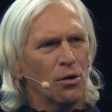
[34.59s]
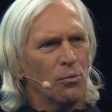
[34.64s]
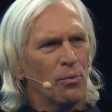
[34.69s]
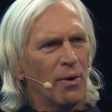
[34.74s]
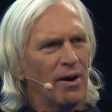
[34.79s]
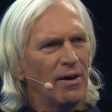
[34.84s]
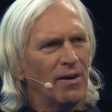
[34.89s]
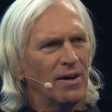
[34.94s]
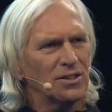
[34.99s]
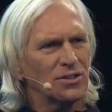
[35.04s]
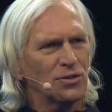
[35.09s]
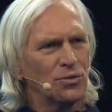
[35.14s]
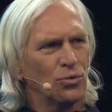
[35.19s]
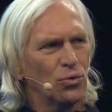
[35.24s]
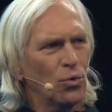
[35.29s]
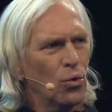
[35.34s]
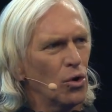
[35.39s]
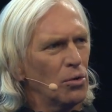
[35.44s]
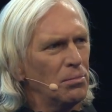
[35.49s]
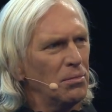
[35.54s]
Whereas
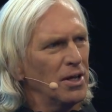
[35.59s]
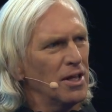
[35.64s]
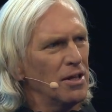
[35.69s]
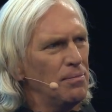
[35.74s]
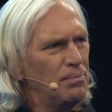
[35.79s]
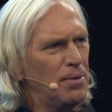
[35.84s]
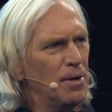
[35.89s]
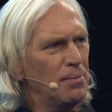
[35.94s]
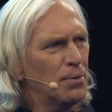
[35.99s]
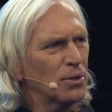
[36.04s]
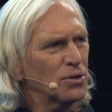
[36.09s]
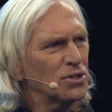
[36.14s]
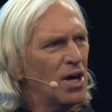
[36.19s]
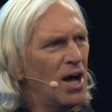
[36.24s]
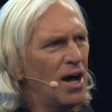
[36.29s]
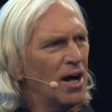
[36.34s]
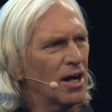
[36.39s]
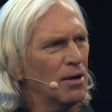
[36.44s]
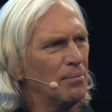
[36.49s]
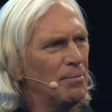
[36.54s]
normally people
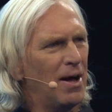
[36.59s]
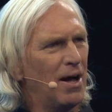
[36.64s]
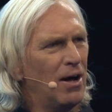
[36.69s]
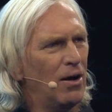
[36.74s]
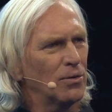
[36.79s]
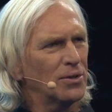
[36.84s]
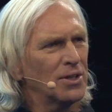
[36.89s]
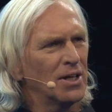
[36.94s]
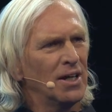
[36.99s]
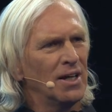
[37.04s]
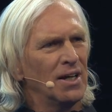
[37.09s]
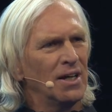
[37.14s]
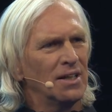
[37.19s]
talk about